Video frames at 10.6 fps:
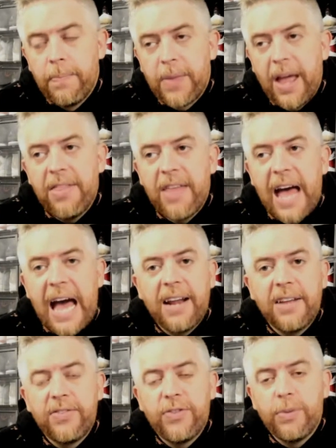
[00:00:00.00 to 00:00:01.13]
And that
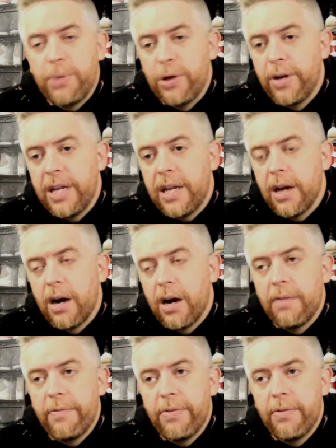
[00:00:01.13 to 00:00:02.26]
is the beauty
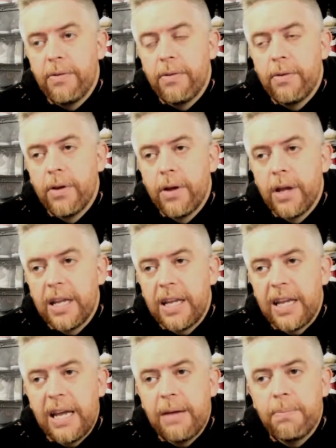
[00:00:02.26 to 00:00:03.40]
of
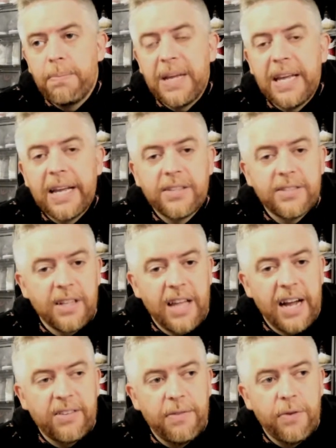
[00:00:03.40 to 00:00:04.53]
him being
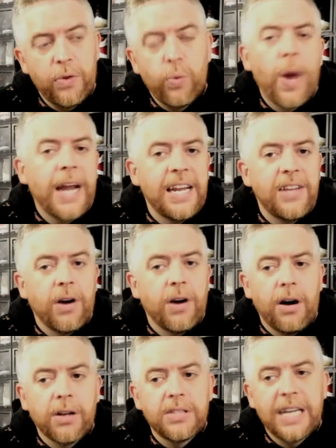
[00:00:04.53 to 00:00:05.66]
selective with when he
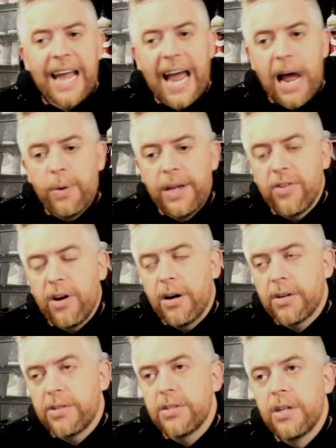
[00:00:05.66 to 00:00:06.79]
talks and how he
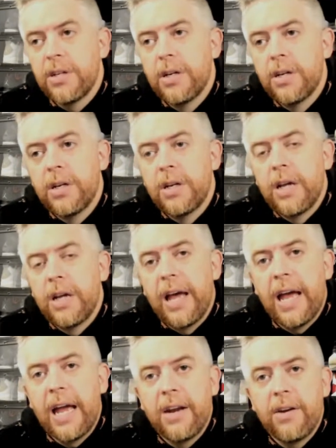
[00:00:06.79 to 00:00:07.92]
talks
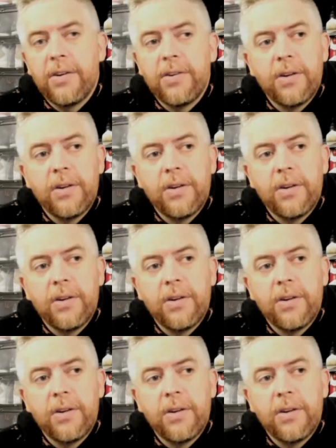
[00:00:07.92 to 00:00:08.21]
and